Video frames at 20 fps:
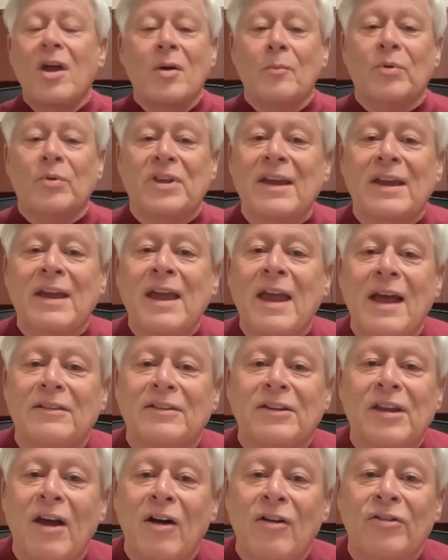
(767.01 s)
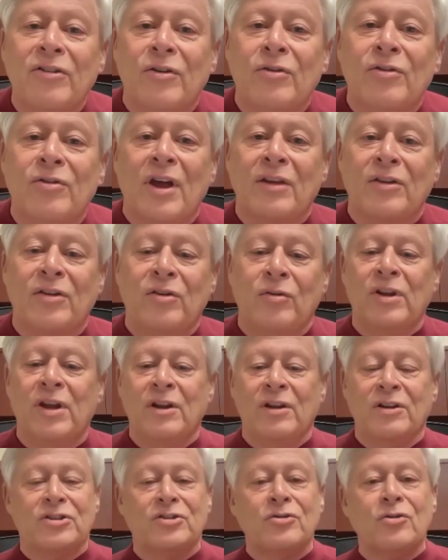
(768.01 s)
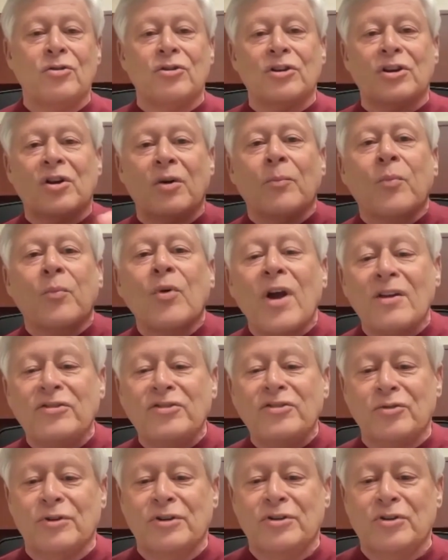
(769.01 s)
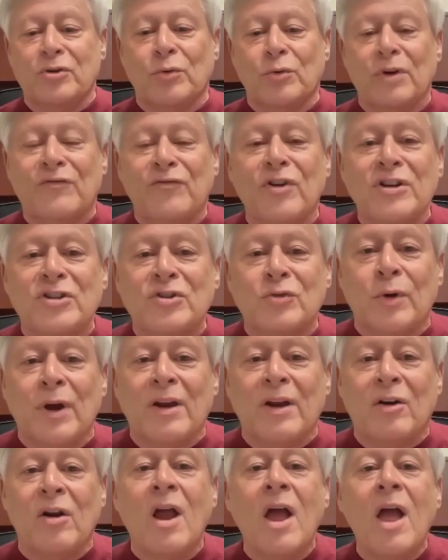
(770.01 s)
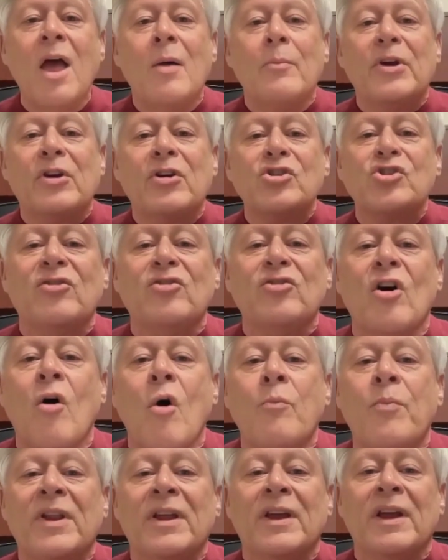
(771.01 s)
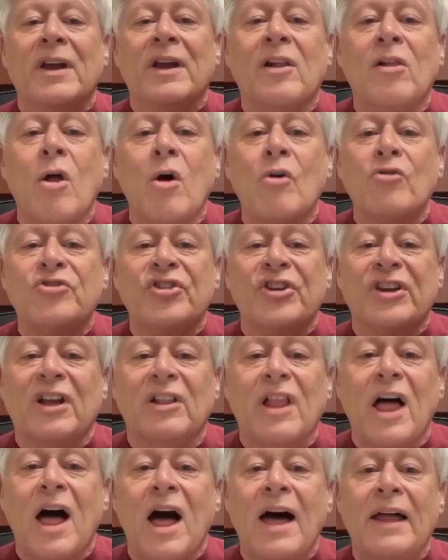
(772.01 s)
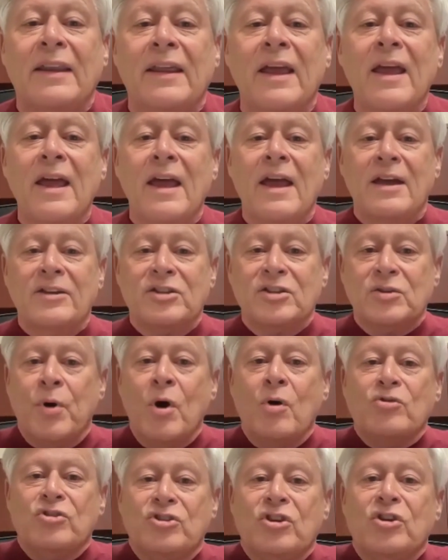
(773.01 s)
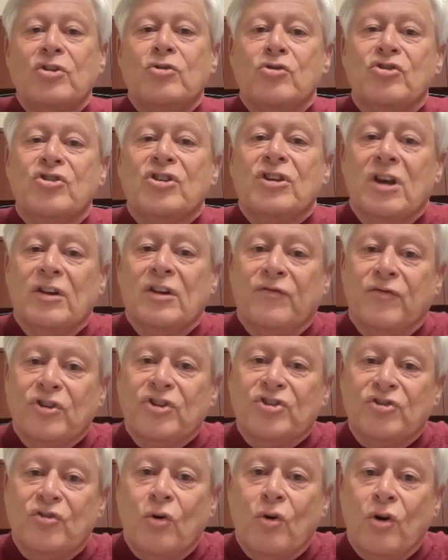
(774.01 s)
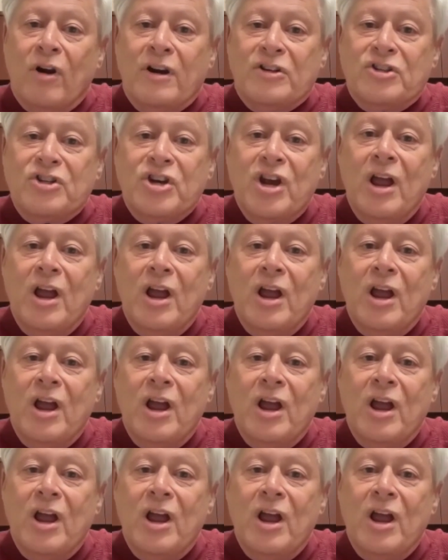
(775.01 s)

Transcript: but they can't tell you that you need a certain compressor in your refrigerator because you're opening and closing a lot as opposed to using it for storage.